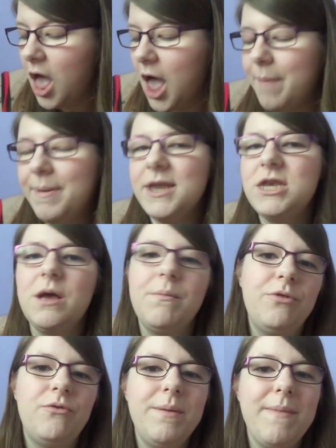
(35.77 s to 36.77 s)
I picked up
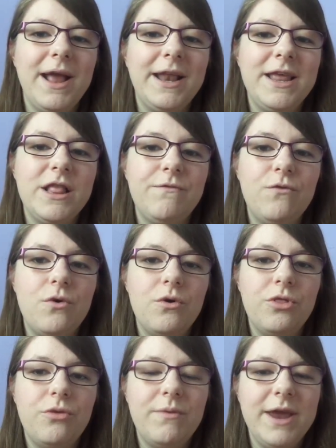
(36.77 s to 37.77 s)
three magnets for
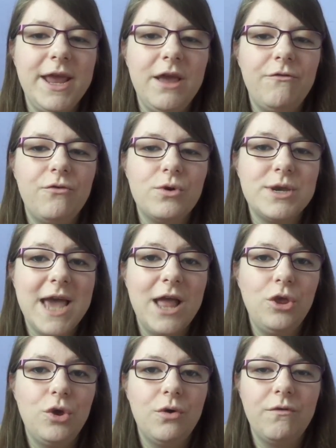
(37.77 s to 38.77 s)

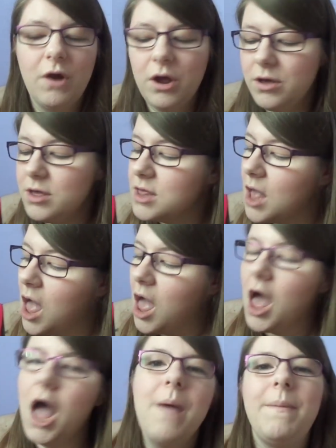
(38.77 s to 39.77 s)
€10.
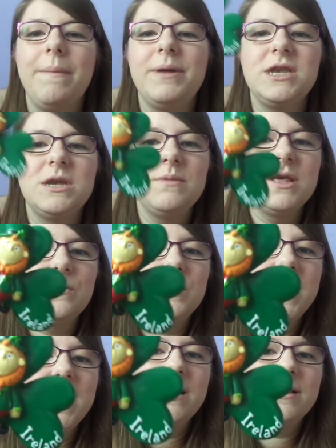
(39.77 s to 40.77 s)
I picked up this one
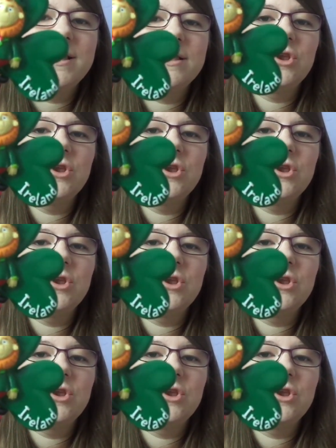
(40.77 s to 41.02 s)
here. This is